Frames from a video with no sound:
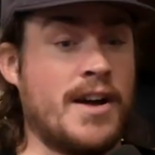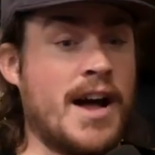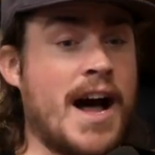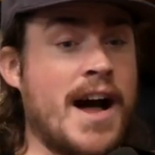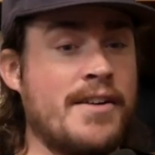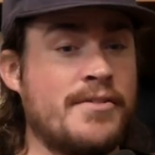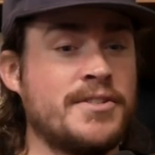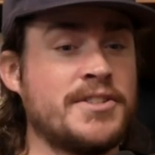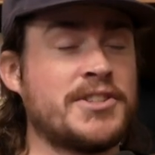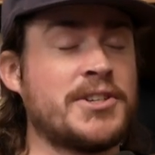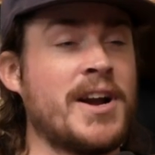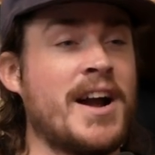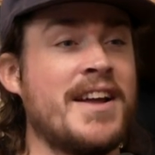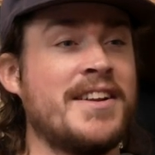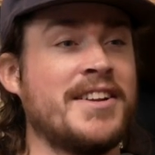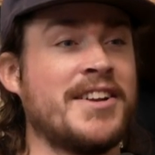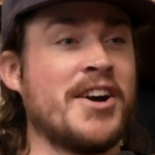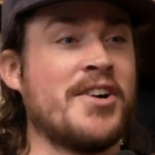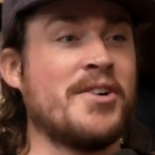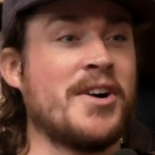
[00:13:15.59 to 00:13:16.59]
I was like, trying
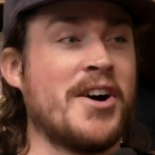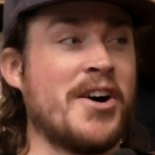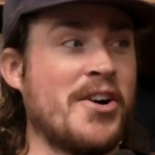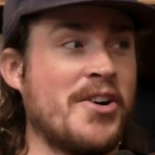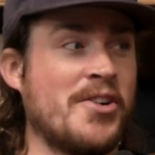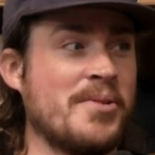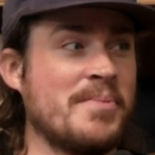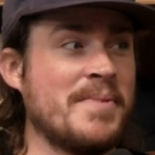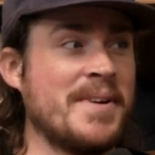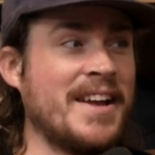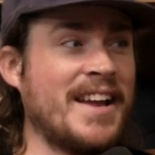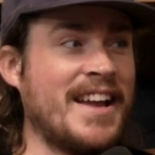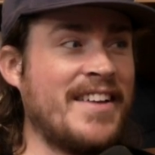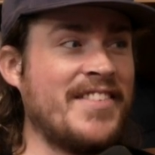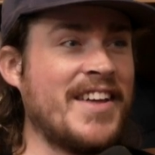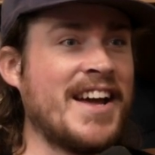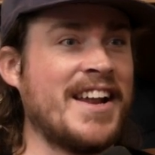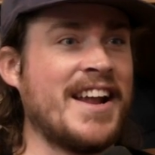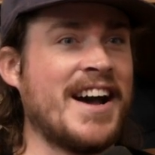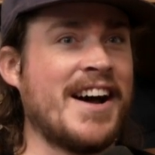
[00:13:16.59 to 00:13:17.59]
to go home to, and
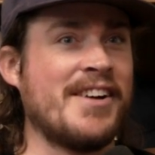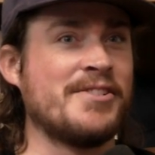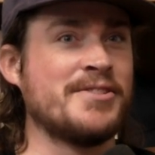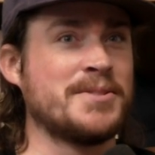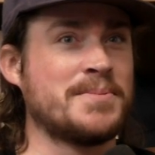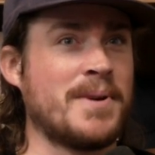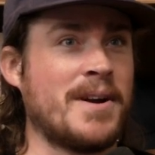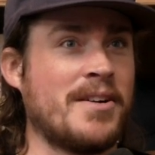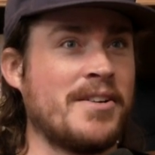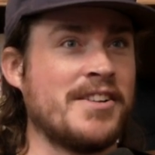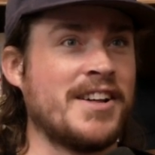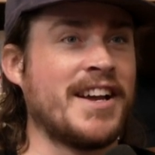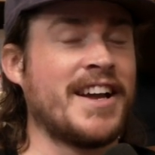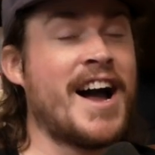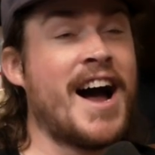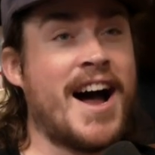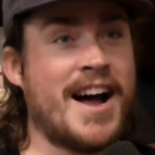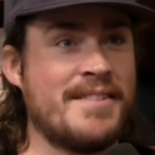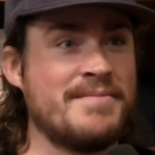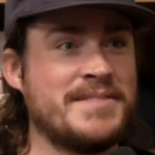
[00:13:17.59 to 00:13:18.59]
then I was probably like,
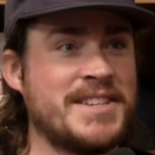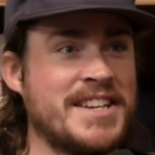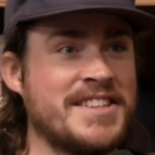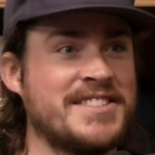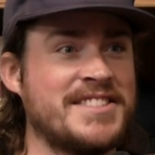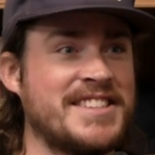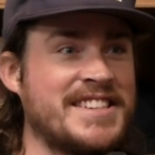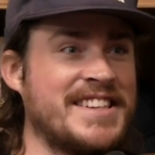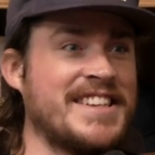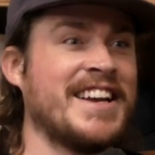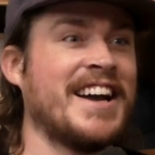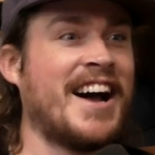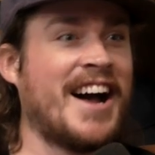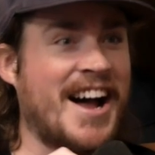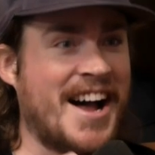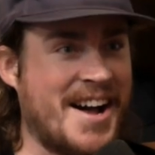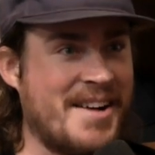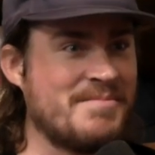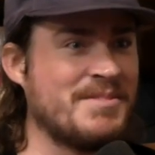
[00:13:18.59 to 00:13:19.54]
"I'm dizzy, I'm